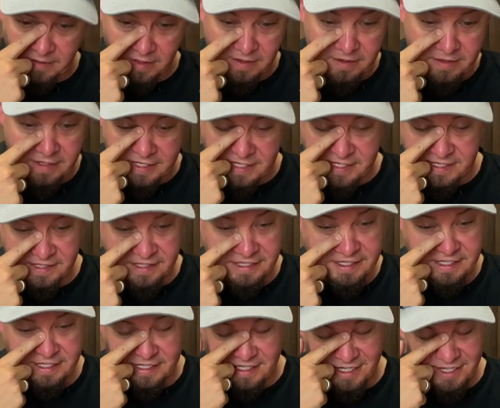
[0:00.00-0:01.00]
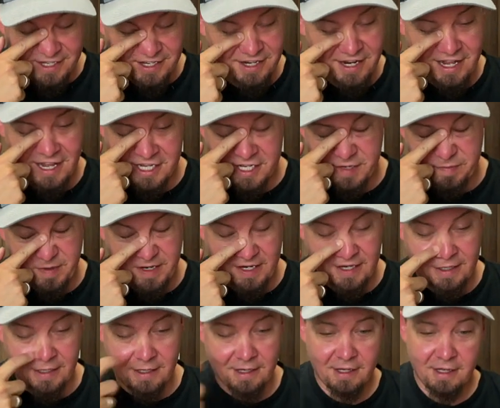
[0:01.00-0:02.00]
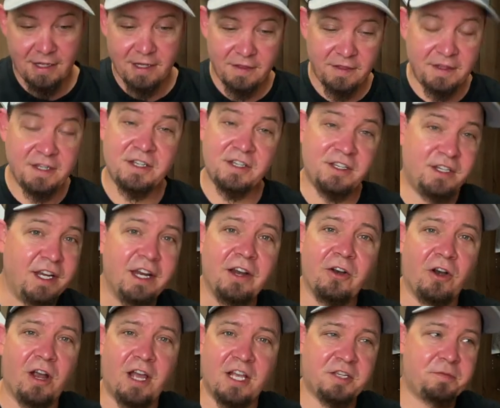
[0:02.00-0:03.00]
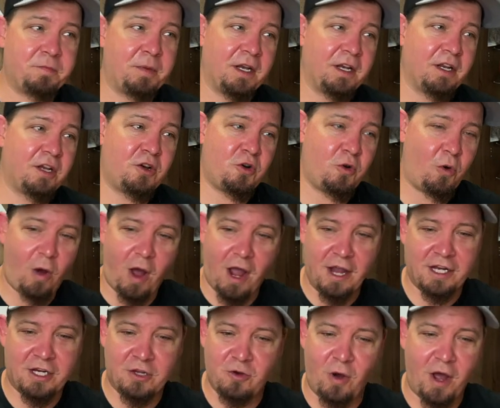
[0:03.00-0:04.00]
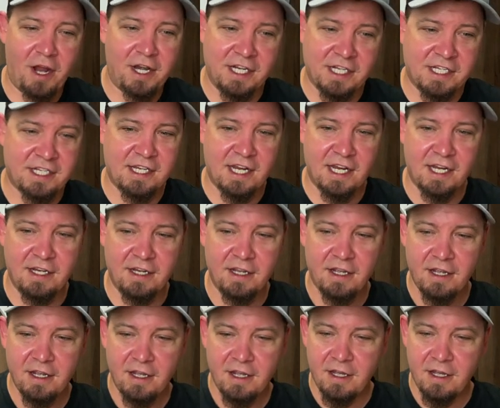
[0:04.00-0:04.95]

this this season has been this year has been quite quite insane.